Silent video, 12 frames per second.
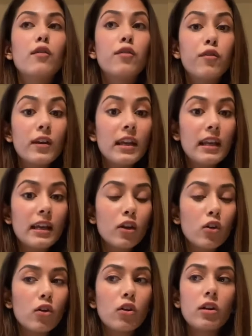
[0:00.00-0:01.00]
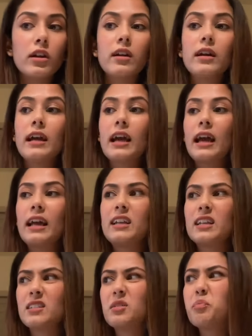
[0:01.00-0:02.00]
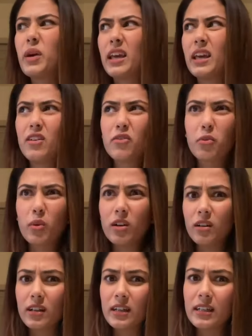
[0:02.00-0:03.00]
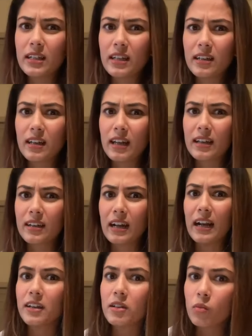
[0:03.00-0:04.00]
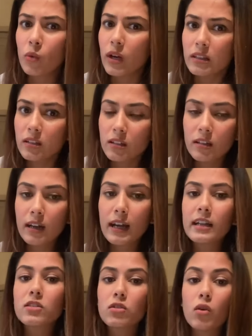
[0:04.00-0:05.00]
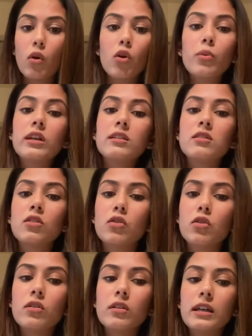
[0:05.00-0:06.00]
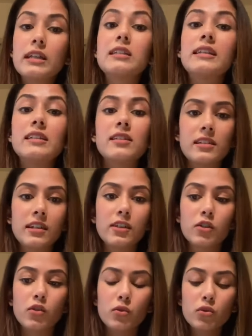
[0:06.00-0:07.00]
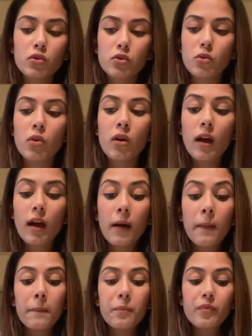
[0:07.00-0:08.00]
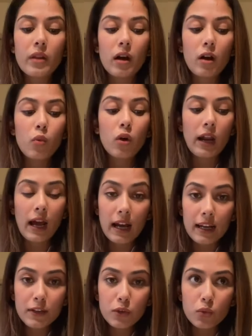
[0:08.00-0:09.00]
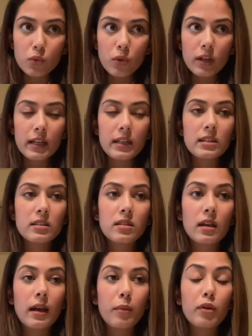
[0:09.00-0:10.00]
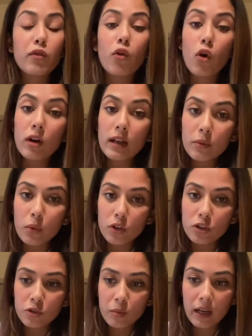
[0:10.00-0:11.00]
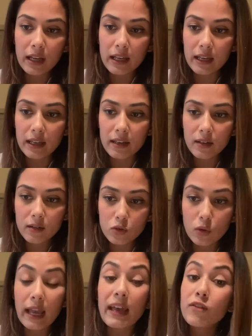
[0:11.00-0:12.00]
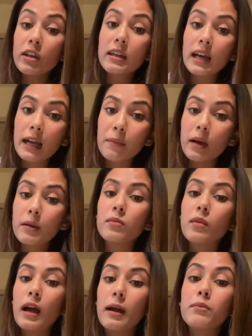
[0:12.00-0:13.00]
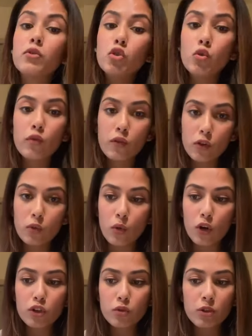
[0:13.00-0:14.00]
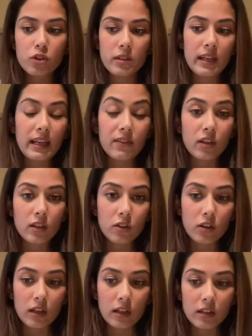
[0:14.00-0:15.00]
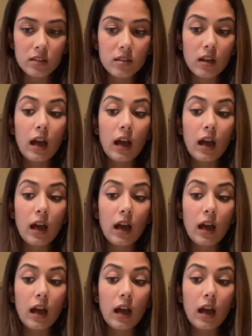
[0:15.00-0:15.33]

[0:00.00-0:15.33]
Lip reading: feeling good, it doesn't behave weirdly in like random weather, and it's always, it's listening to you. So what I do is, before I wash my hair, so every time I'm due for a wash, which is like every 3 days,